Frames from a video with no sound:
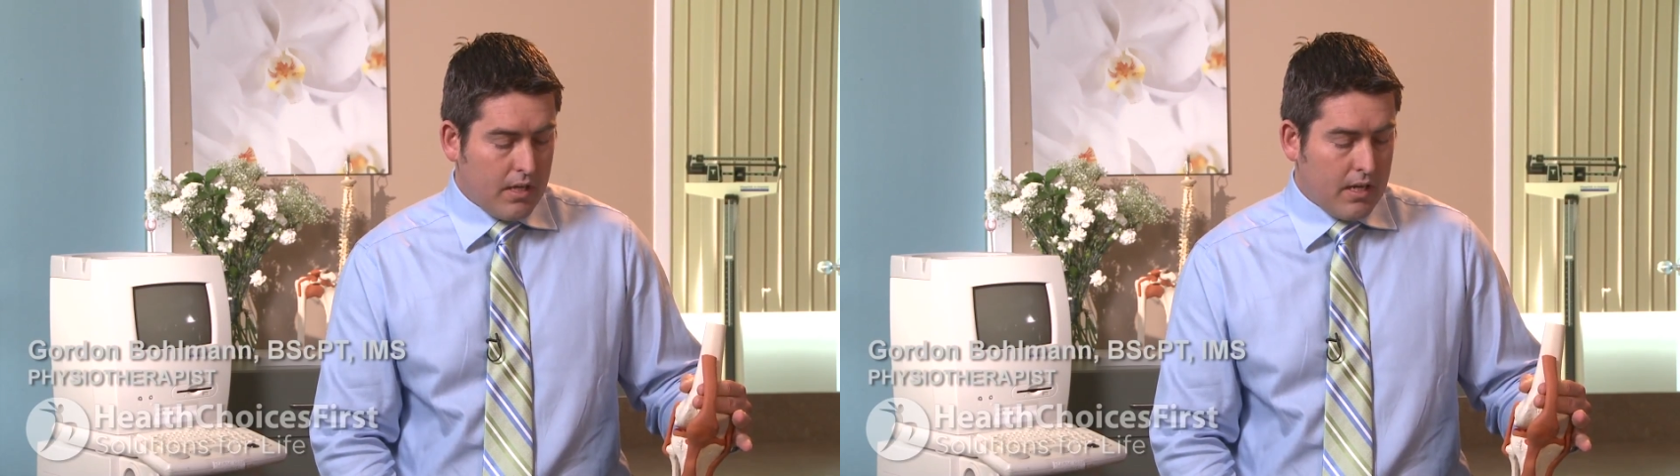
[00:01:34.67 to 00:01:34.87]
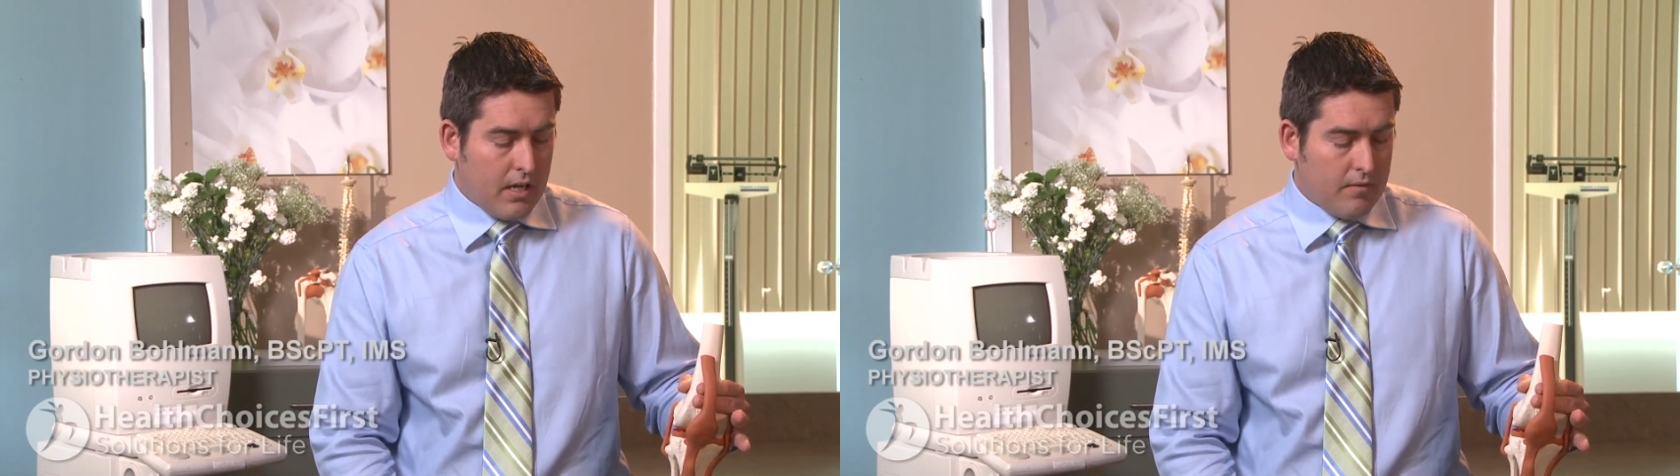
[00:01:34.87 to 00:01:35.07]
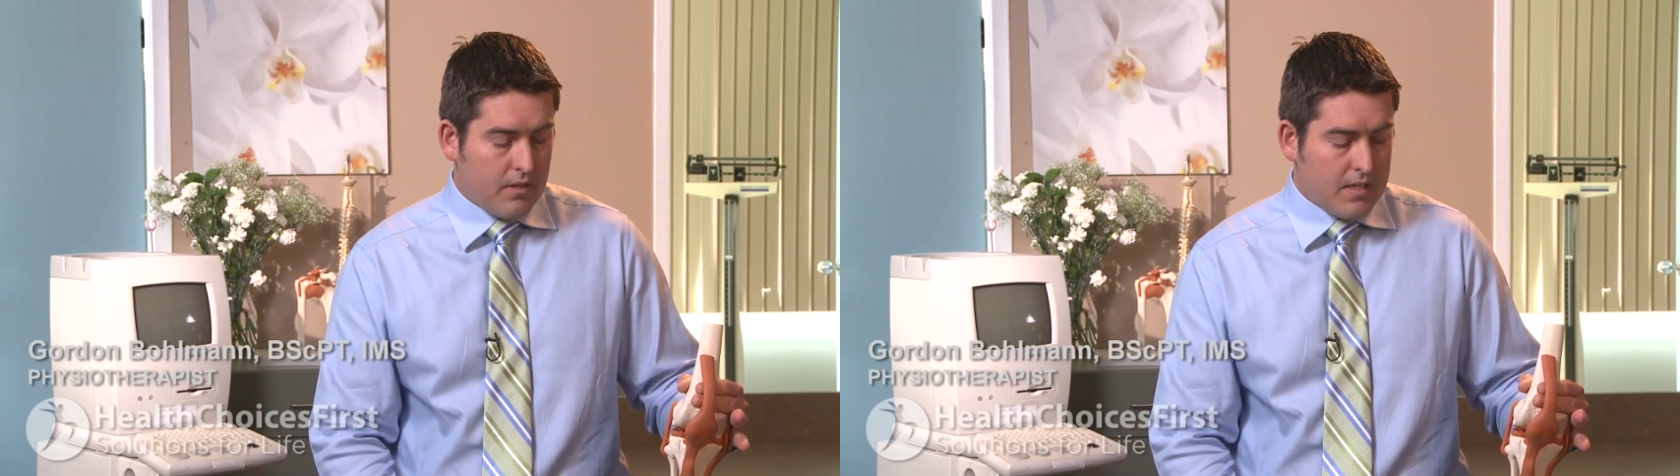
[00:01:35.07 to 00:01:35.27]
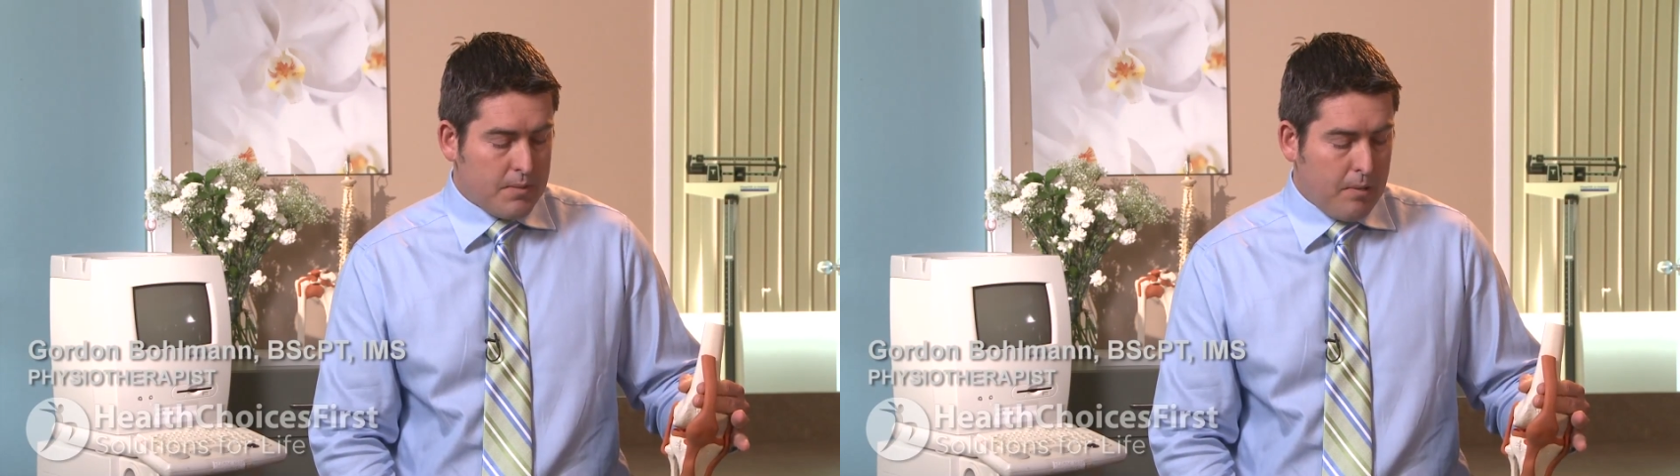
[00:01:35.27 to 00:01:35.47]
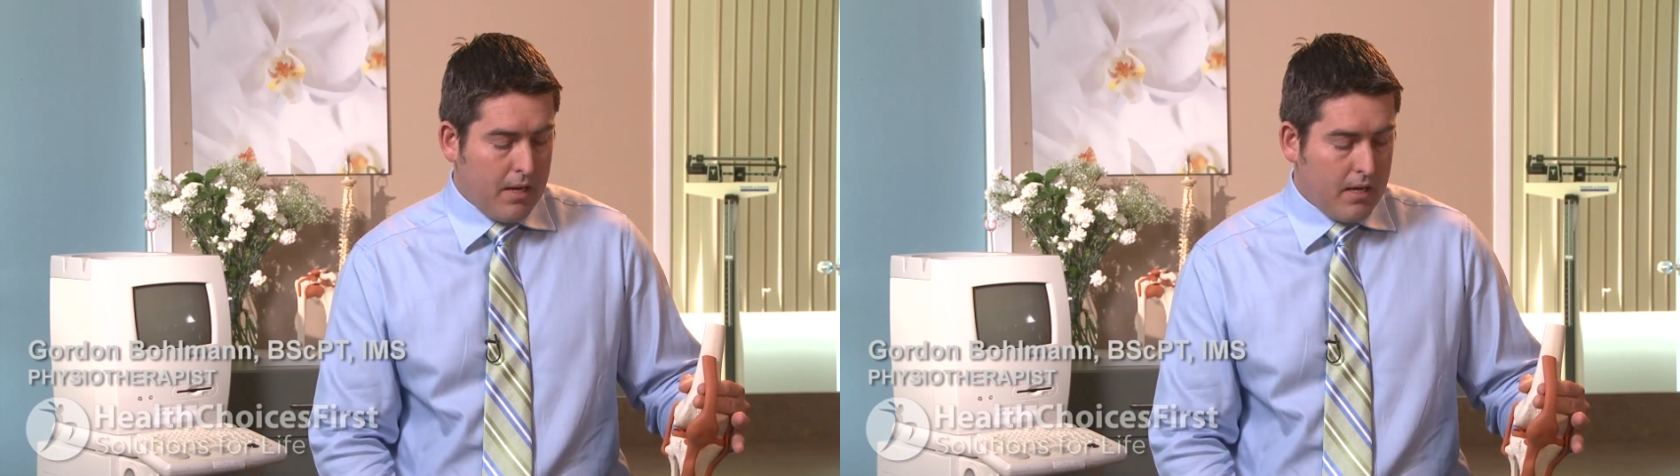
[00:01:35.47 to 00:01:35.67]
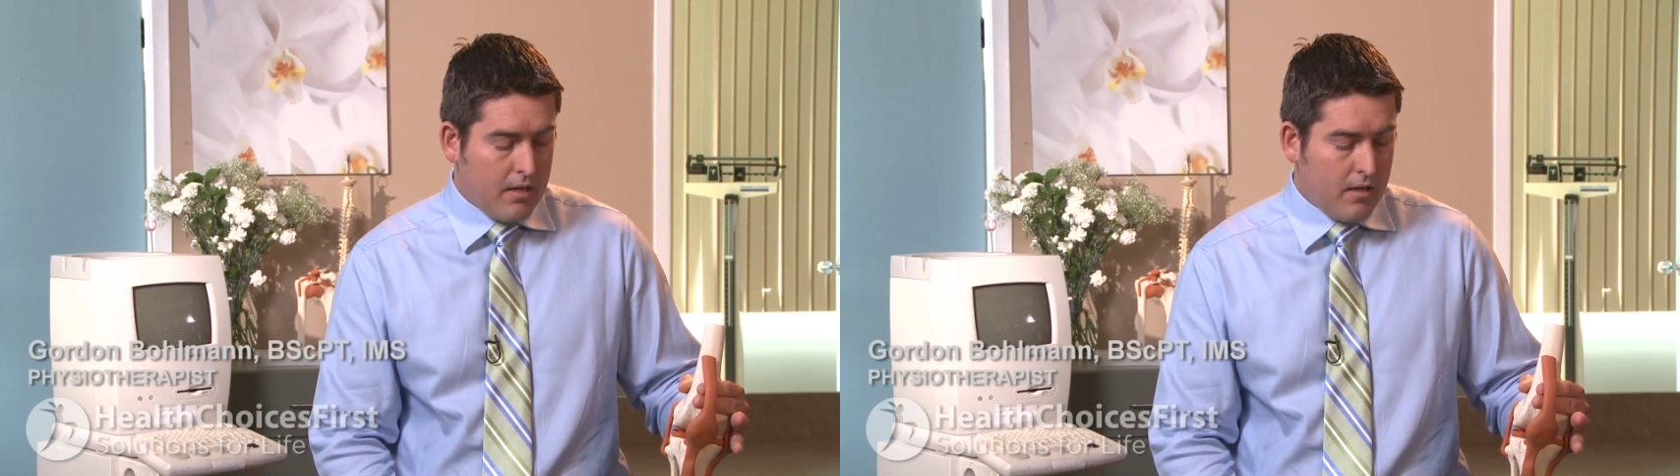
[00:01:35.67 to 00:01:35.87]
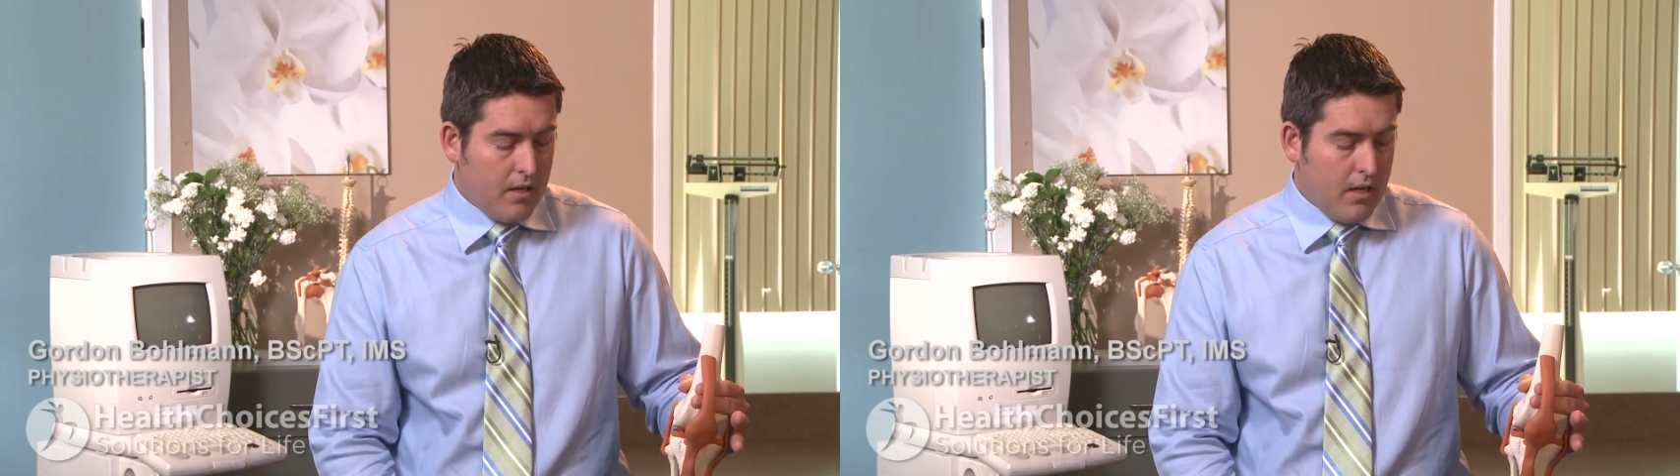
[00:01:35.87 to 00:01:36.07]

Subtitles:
and have less pain.